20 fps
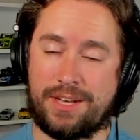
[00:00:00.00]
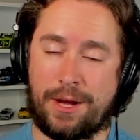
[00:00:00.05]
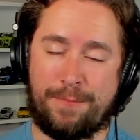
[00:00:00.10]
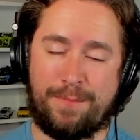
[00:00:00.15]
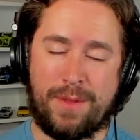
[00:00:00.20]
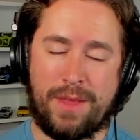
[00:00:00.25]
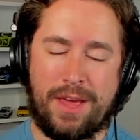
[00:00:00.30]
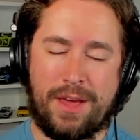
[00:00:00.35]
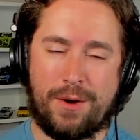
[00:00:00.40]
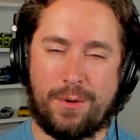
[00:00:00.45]

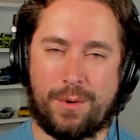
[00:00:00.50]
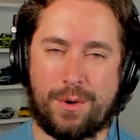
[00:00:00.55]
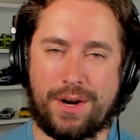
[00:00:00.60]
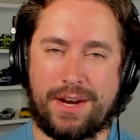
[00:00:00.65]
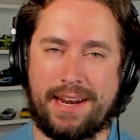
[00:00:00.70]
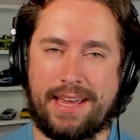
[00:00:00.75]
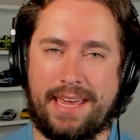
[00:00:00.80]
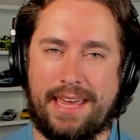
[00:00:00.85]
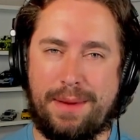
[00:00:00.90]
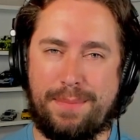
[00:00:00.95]
So we're
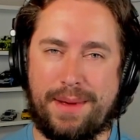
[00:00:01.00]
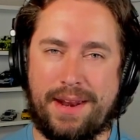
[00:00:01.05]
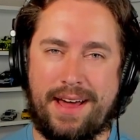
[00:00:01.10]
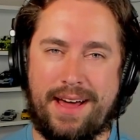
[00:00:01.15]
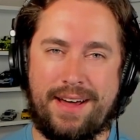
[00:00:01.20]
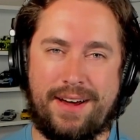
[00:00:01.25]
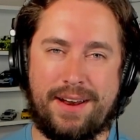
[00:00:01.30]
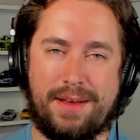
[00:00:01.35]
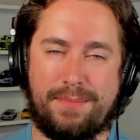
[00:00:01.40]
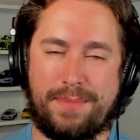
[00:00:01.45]
going to keep an
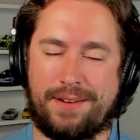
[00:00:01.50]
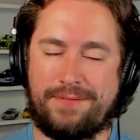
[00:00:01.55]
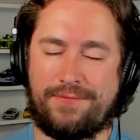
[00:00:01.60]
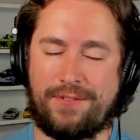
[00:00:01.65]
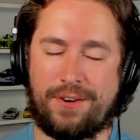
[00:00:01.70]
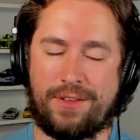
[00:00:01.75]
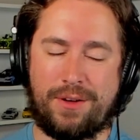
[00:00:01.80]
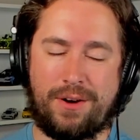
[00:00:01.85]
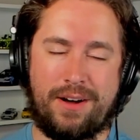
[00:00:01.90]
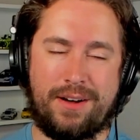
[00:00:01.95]
eye on it,
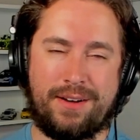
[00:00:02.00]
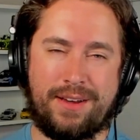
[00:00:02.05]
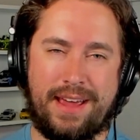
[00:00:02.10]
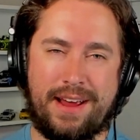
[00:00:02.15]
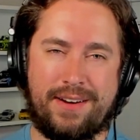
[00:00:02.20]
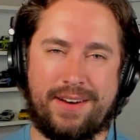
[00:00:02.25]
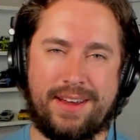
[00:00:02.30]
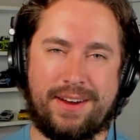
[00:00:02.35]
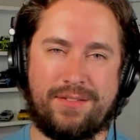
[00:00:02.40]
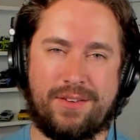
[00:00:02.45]
but for the
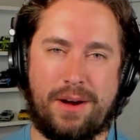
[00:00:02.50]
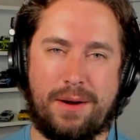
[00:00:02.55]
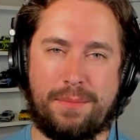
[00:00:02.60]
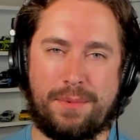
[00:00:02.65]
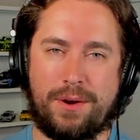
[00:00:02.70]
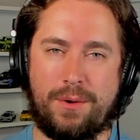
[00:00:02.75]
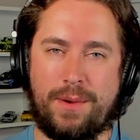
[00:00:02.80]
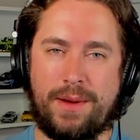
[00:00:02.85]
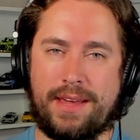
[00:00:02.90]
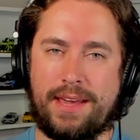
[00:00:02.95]
Hungarian Grand
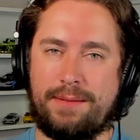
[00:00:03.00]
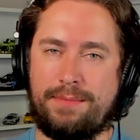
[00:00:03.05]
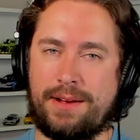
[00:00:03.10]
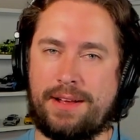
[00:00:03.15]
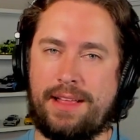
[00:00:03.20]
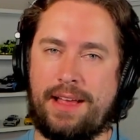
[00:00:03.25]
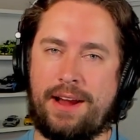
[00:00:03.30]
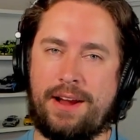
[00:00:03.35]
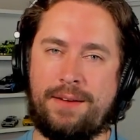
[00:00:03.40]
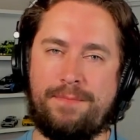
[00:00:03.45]
Prix weekend,
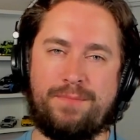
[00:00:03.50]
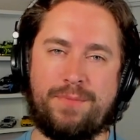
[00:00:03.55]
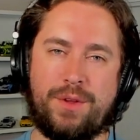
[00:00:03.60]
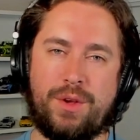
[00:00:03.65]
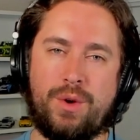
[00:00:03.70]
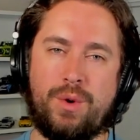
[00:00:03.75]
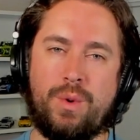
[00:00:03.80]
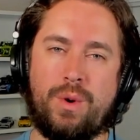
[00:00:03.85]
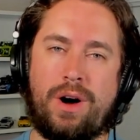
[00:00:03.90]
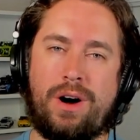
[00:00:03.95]

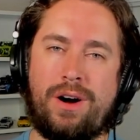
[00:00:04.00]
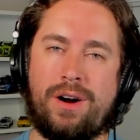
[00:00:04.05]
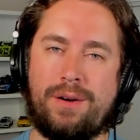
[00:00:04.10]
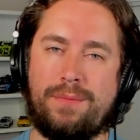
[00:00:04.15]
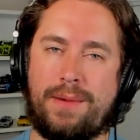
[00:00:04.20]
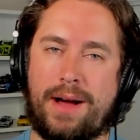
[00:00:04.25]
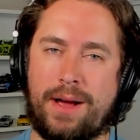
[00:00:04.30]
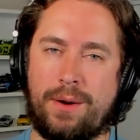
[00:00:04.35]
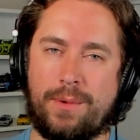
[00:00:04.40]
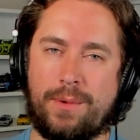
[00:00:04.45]
McLaren, you are my